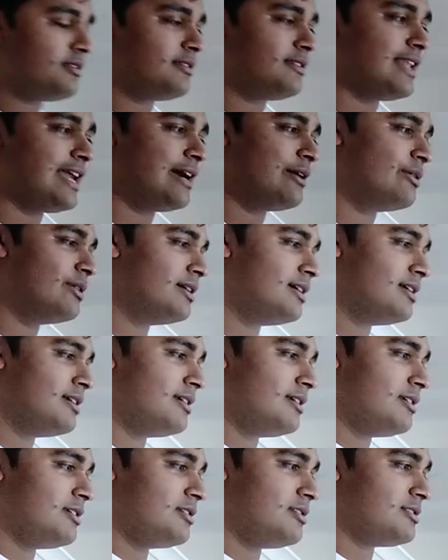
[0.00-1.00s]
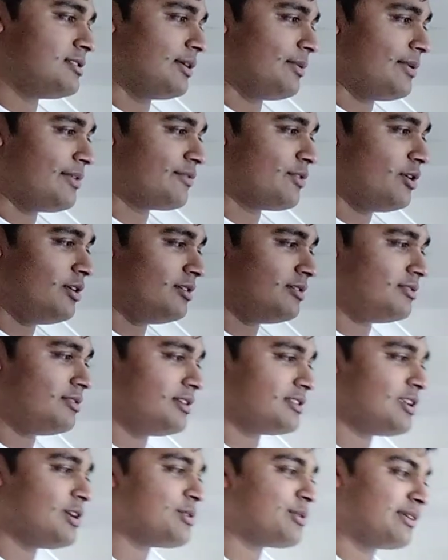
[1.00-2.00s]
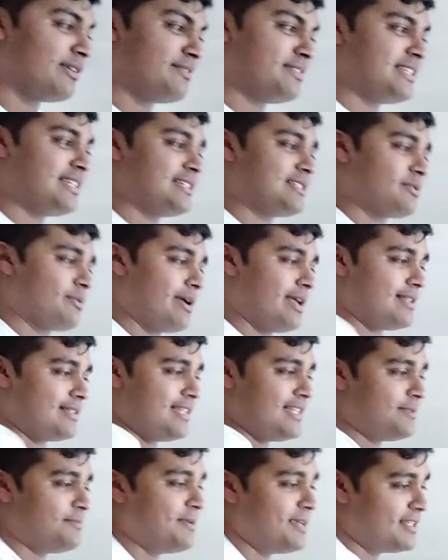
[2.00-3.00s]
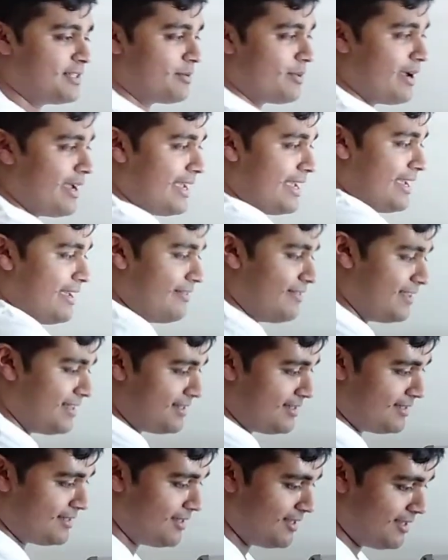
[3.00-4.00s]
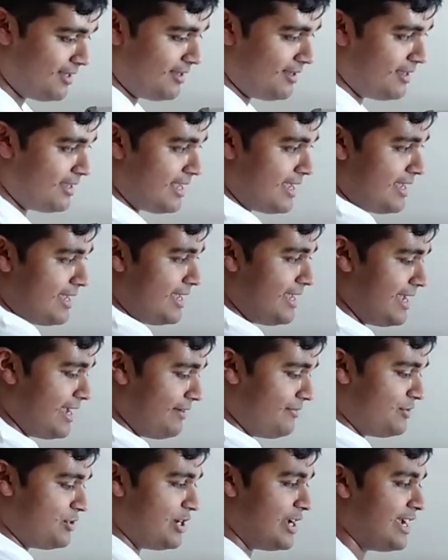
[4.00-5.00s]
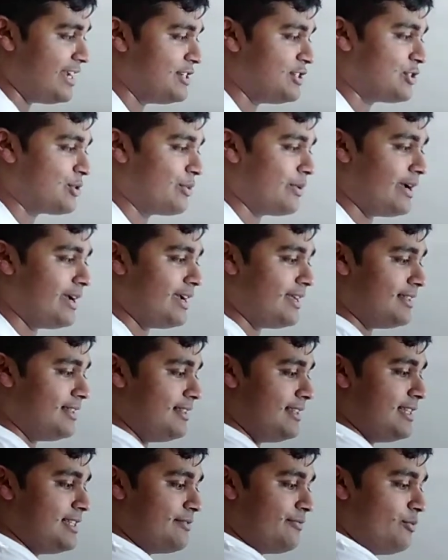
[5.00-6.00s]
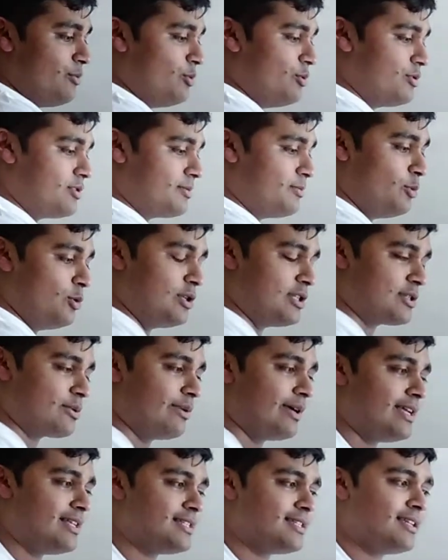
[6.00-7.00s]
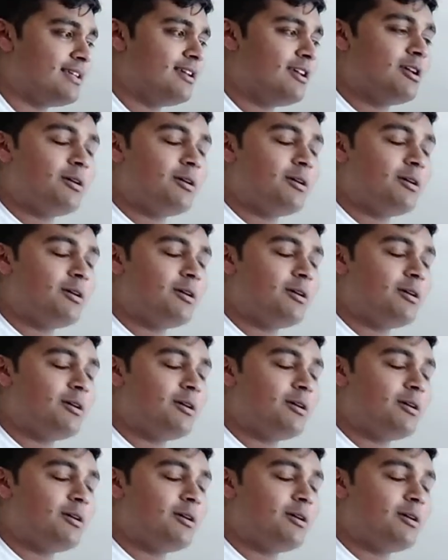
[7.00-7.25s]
Now, so we've got a total of 6 squares, this big square here, this EFGH square, and then these 4 smaller squares.